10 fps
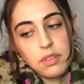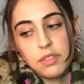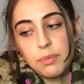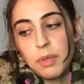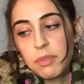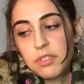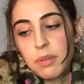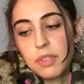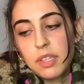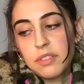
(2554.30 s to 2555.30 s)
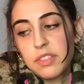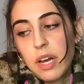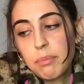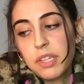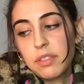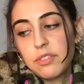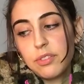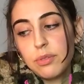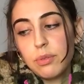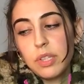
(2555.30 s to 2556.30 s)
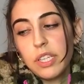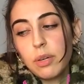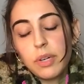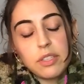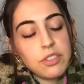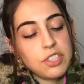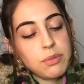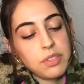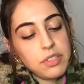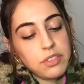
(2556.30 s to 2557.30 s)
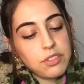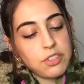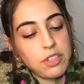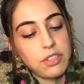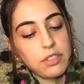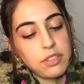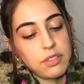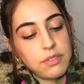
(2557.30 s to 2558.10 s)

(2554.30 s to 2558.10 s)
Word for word: This may be something that's tapping into Leo energy within your chart.